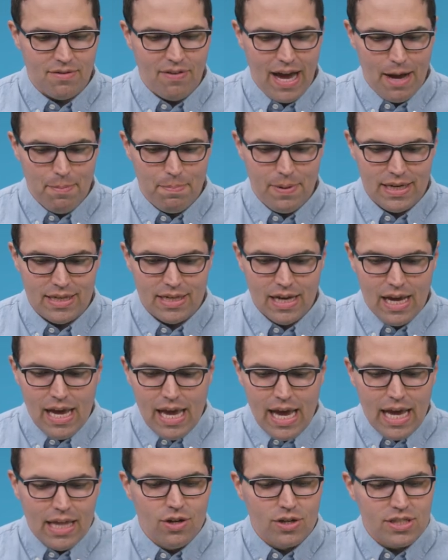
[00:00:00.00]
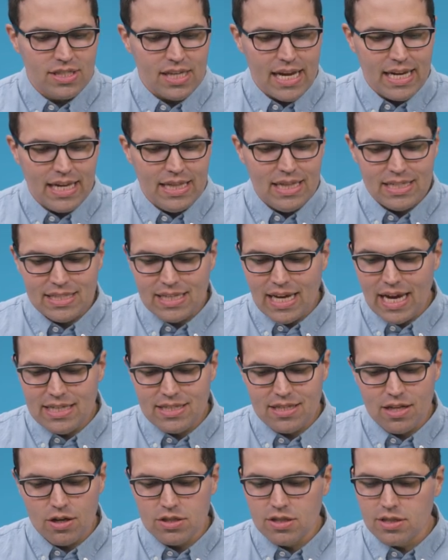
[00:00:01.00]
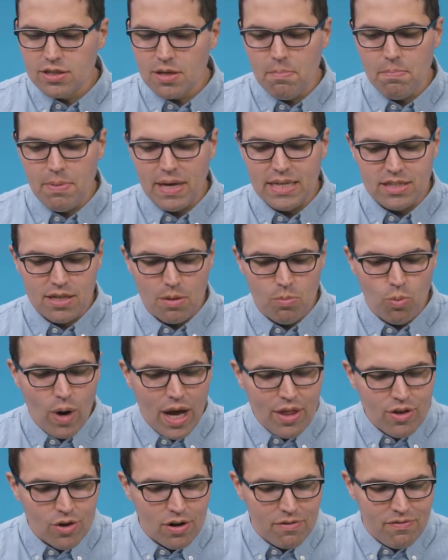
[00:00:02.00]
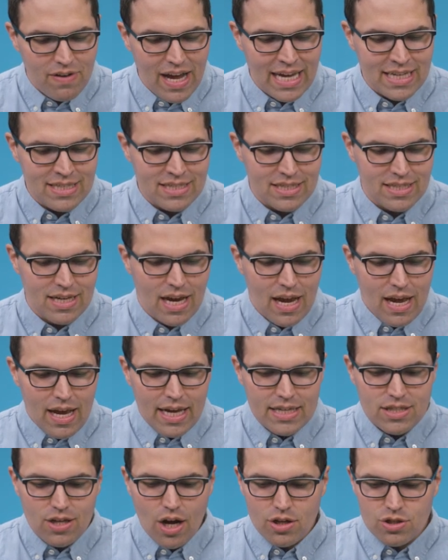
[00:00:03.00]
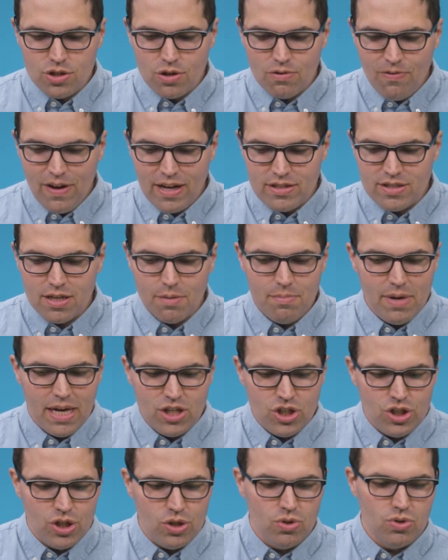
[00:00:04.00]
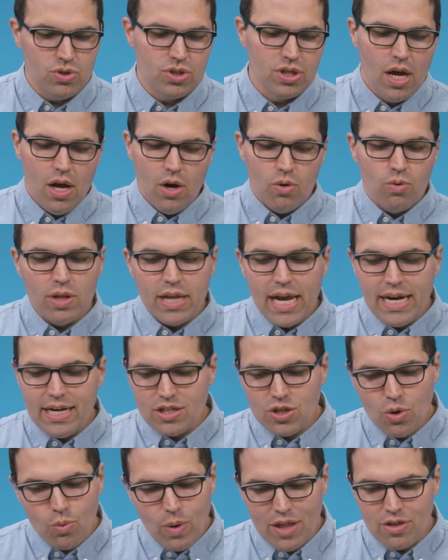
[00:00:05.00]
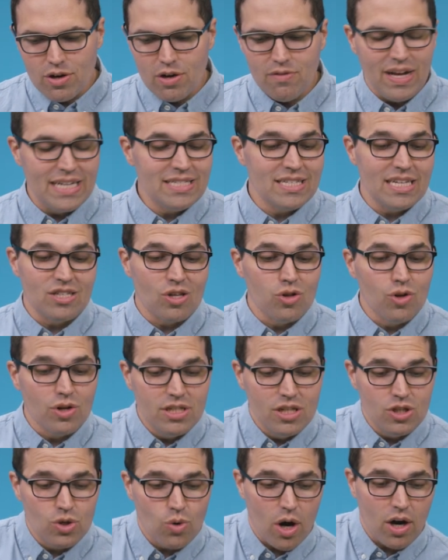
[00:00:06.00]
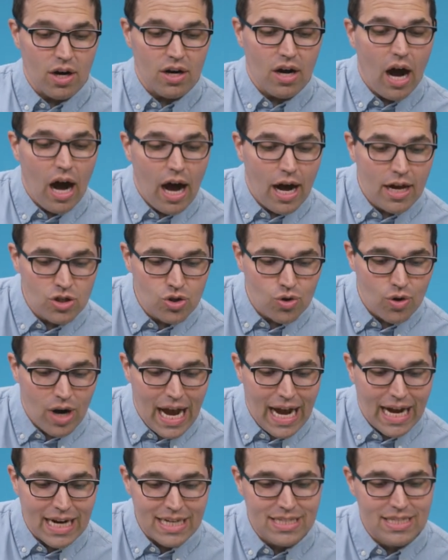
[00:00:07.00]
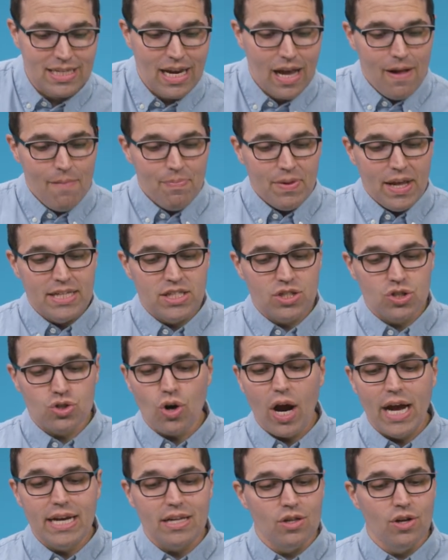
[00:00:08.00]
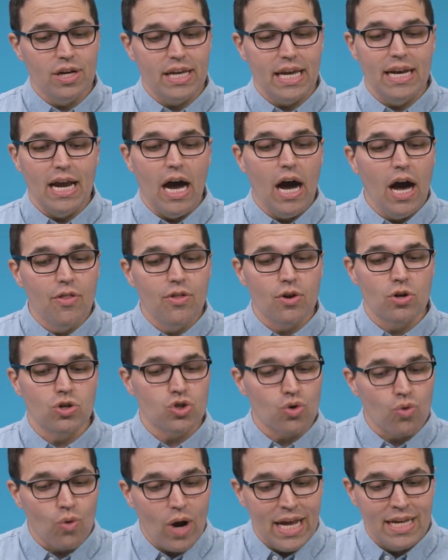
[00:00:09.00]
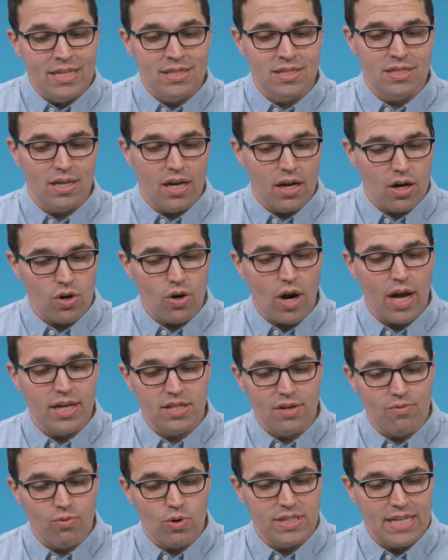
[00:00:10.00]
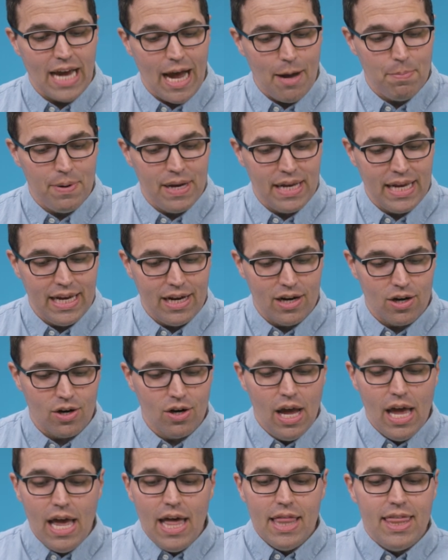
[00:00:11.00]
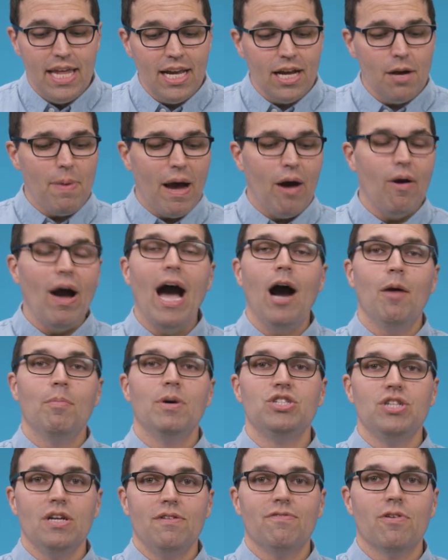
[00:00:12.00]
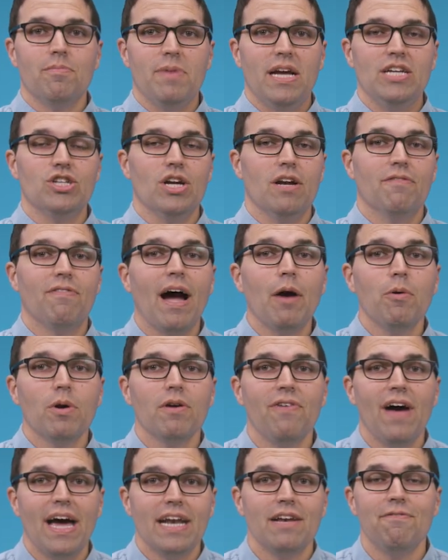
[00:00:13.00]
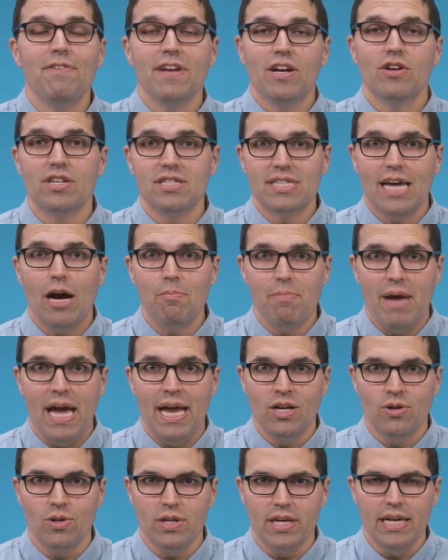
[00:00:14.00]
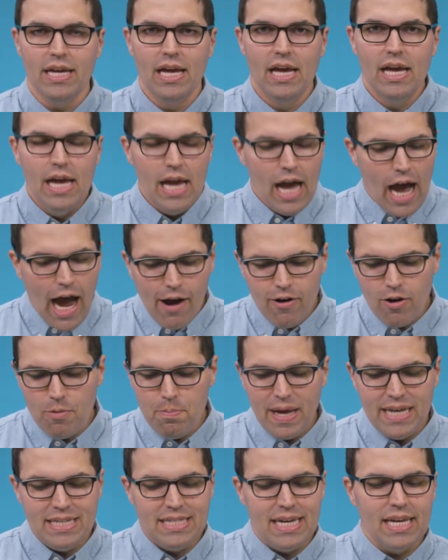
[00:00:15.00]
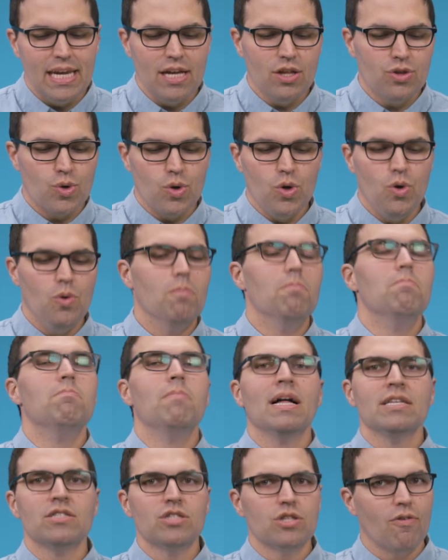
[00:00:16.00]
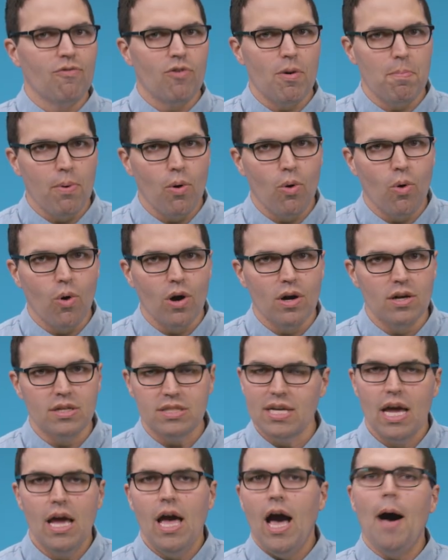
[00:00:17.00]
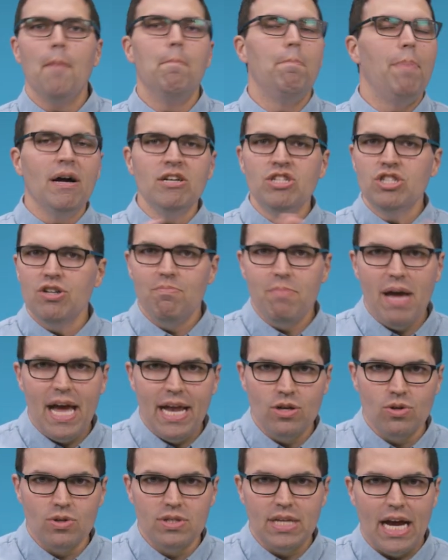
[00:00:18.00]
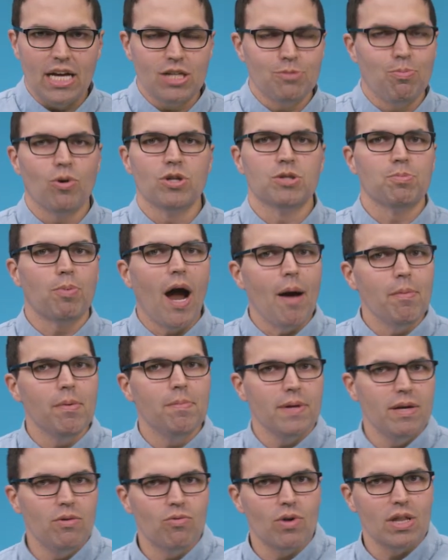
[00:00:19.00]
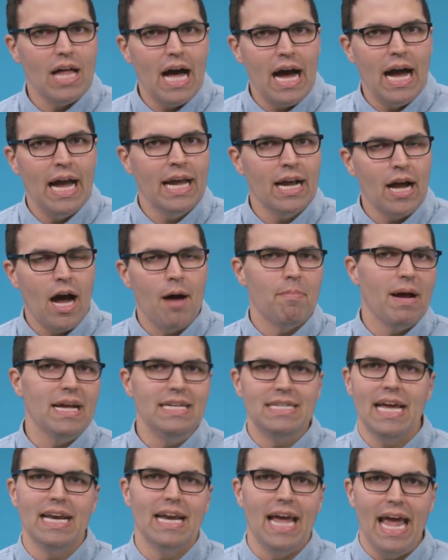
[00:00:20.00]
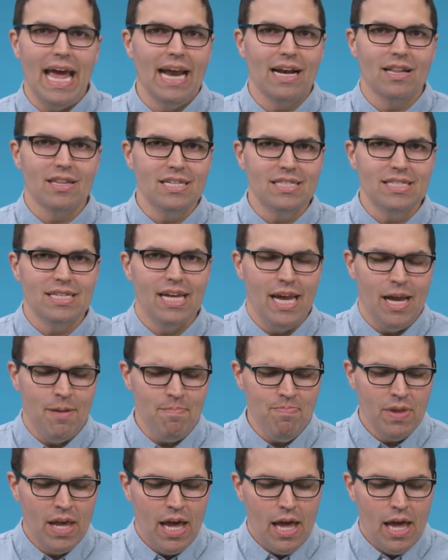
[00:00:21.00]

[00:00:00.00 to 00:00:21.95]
have happened. It looks like in this case, there's some, been some weather events. It's also found some issues related to weather events. It's looked into our contracts. It's tried to look at other trends across of what's happening here. Think about how much information. If I would have had to figure this out manually, I would have been digging through months of reports, a bunch of manual dashboards, probably relying on my data analyst team.